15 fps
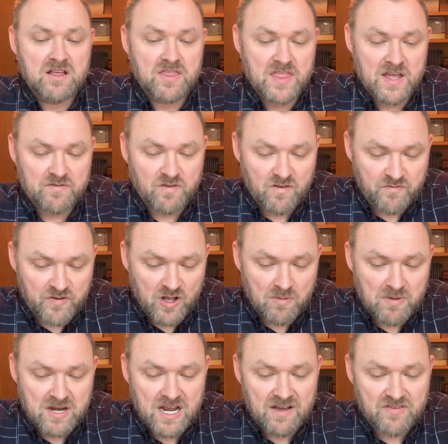the
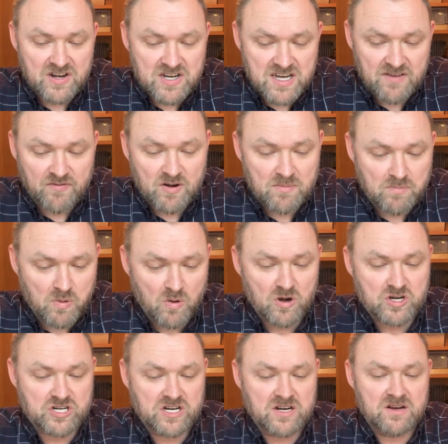fulfillment of a different
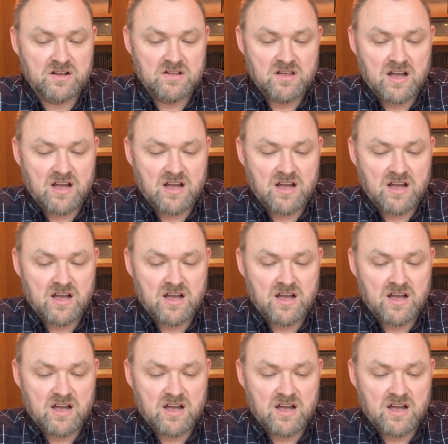portion